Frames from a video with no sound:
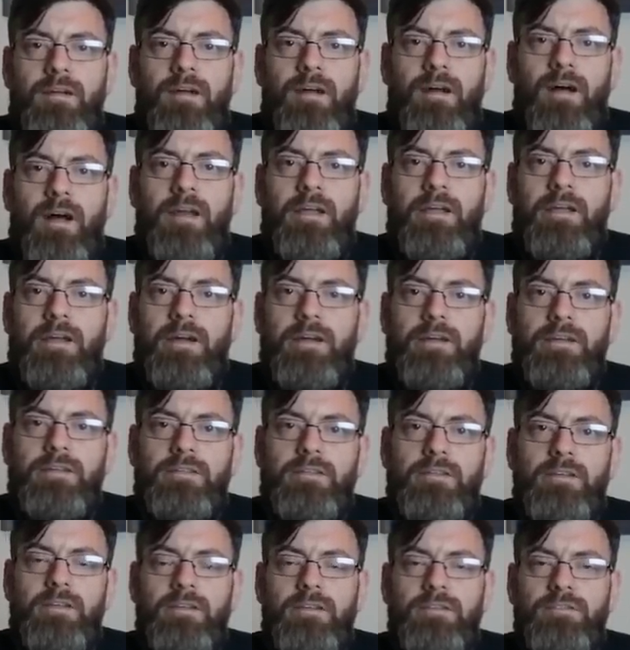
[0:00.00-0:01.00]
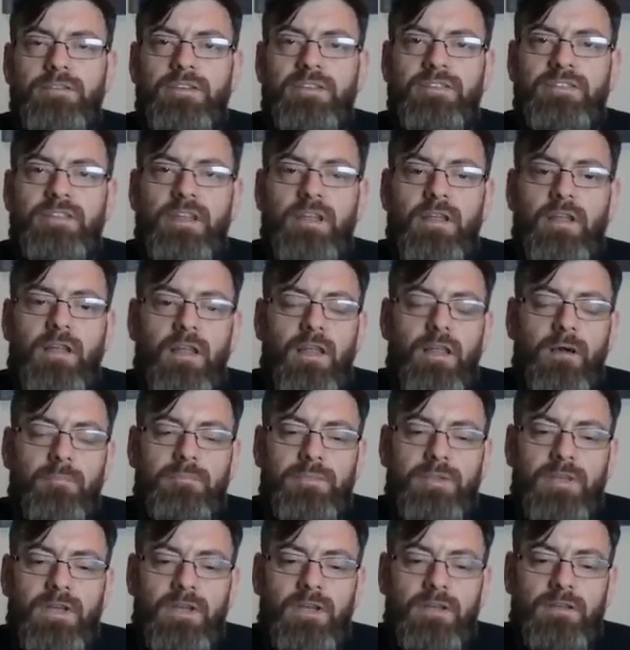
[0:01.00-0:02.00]
Hi guys, just a little
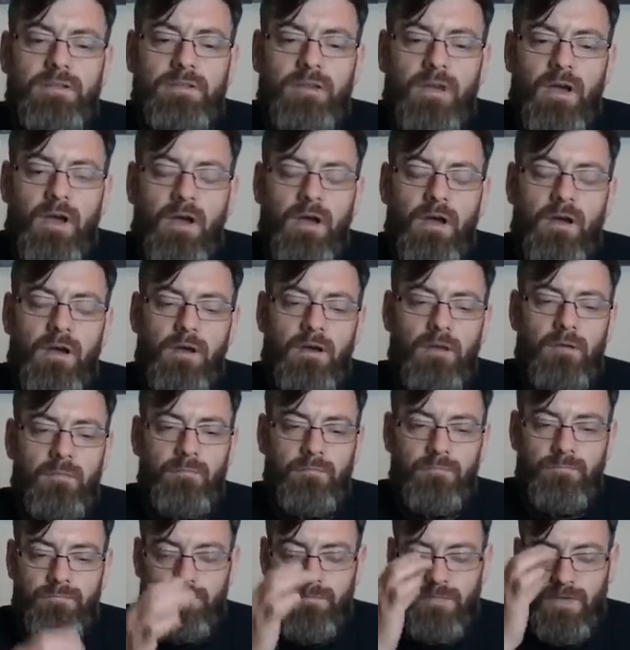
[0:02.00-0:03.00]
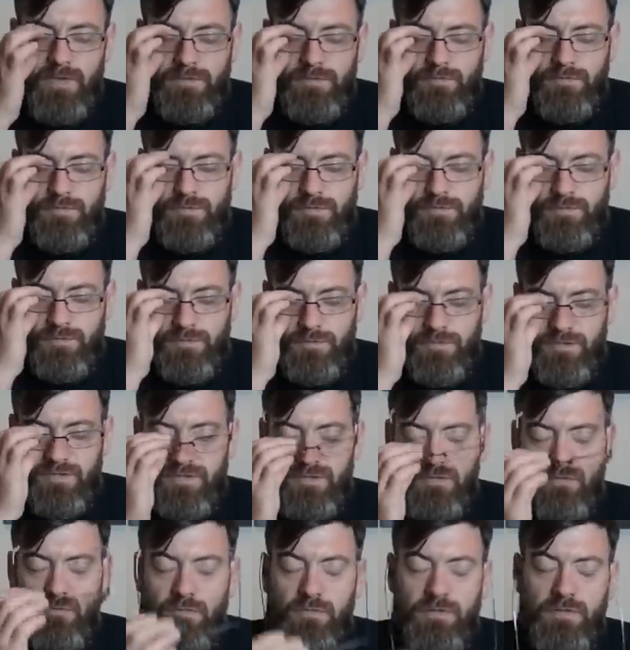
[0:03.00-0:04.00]
update. As you
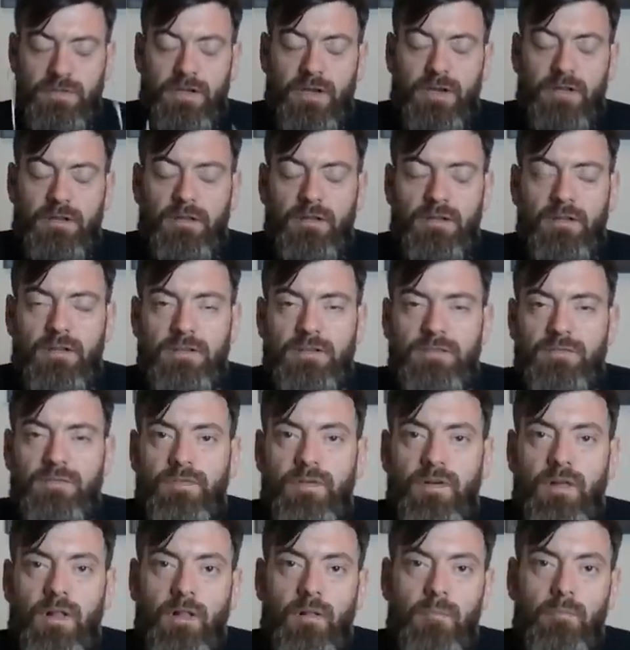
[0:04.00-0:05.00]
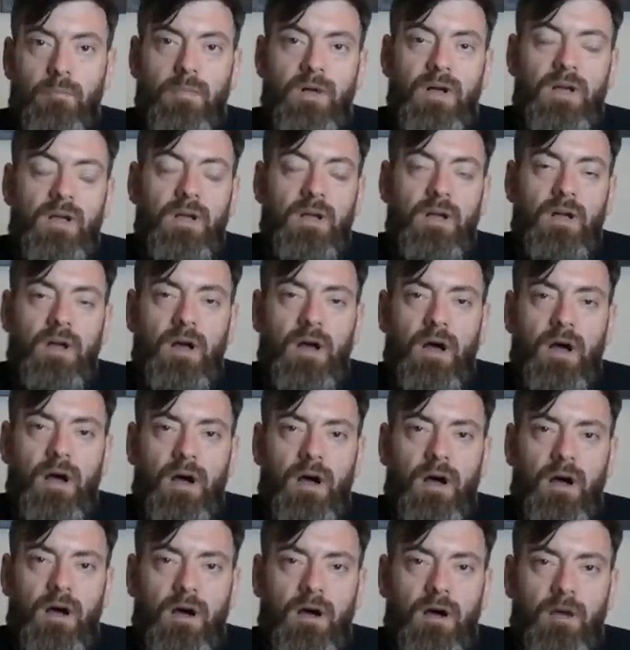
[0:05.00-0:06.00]
just saw at the end of this film,
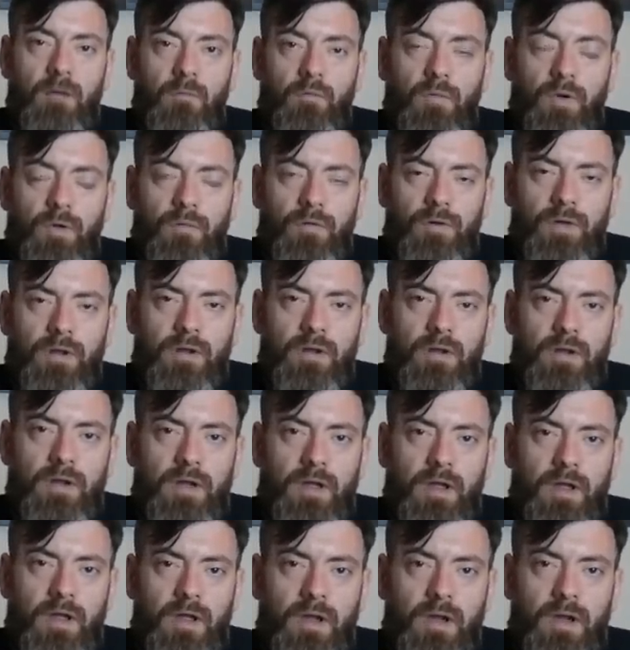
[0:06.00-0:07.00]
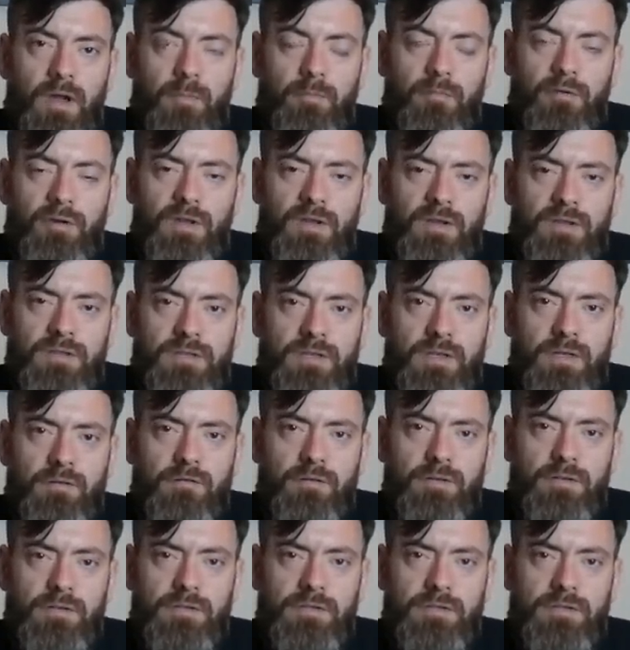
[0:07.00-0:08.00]
we were in a pretty
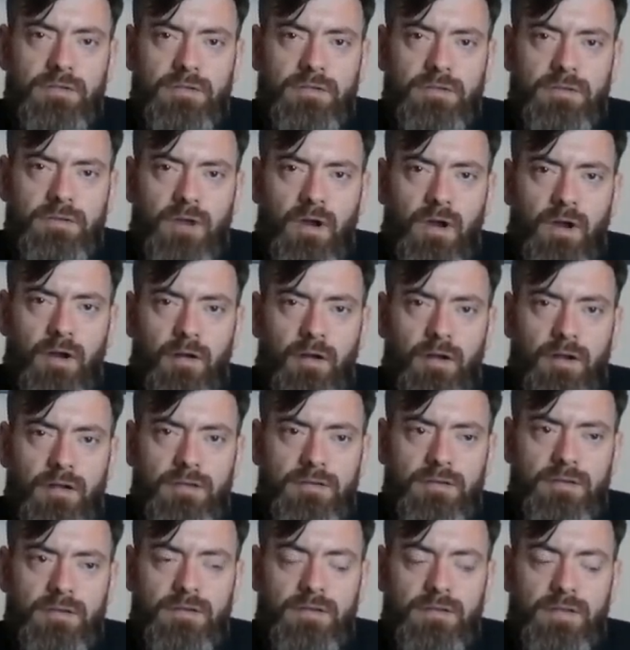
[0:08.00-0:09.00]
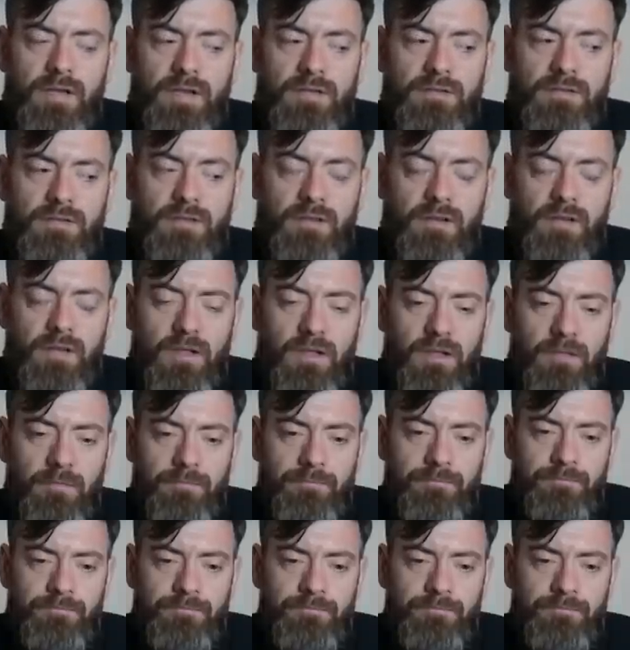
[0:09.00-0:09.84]
serious car accident yesterday.